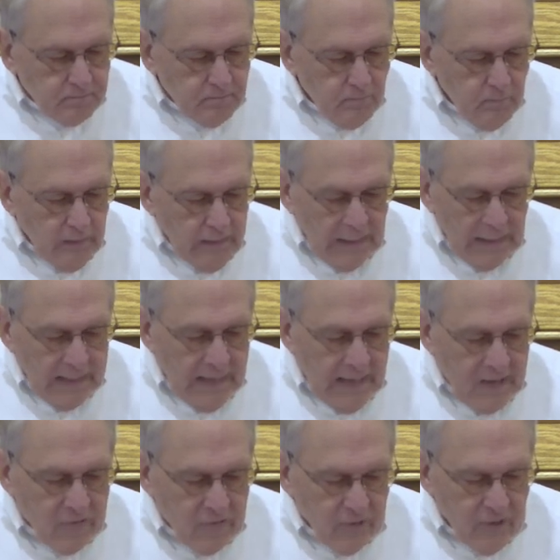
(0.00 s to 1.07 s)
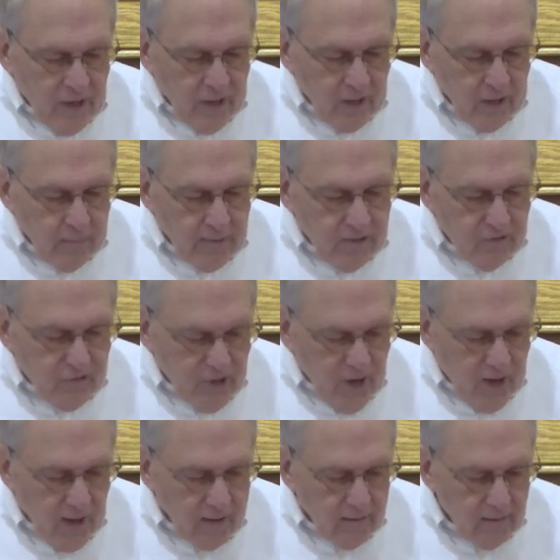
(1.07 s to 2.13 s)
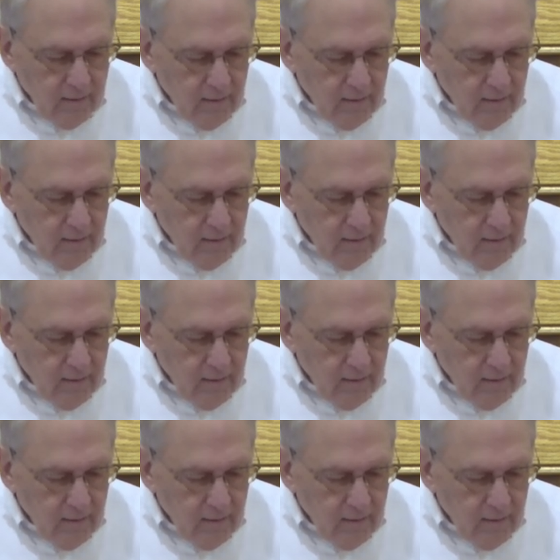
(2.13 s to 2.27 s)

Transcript: any gates are not going to be shut